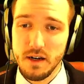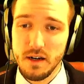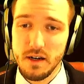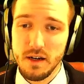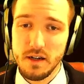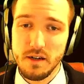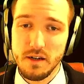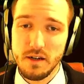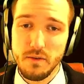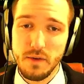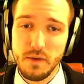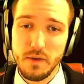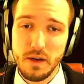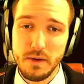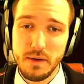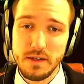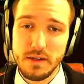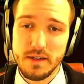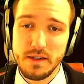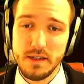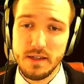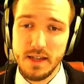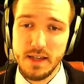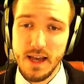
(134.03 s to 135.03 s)
We go with
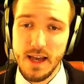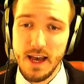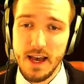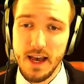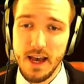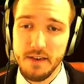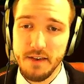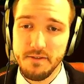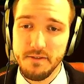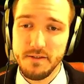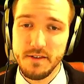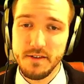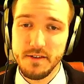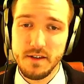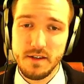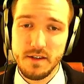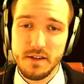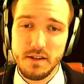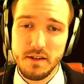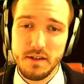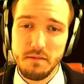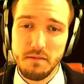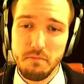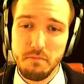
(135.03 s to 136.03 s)
staff,
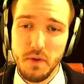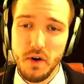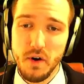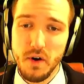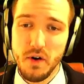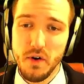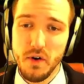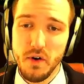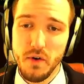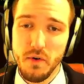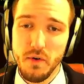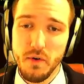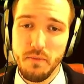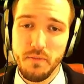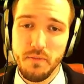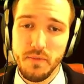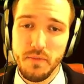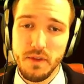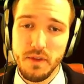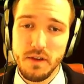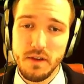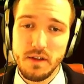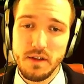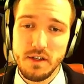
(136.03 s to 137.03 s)
bow,
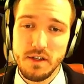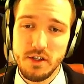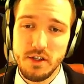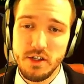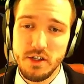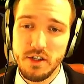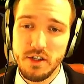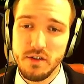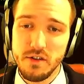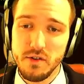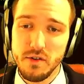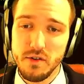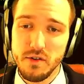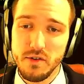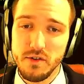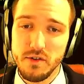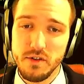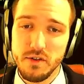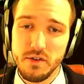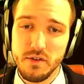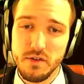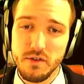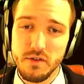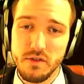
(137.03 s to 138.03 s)
shield,
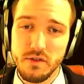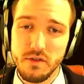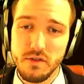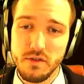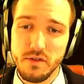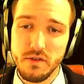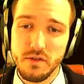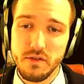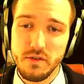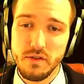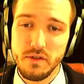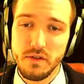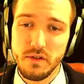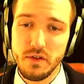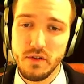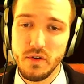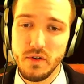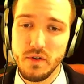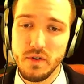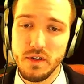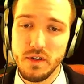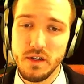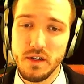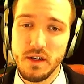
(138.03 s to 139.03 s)

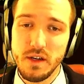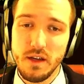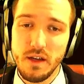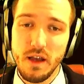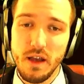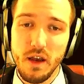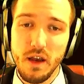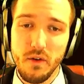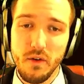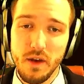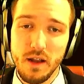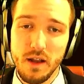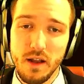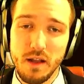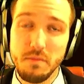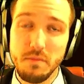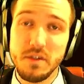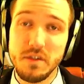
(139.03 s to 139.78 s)
loot, and great club.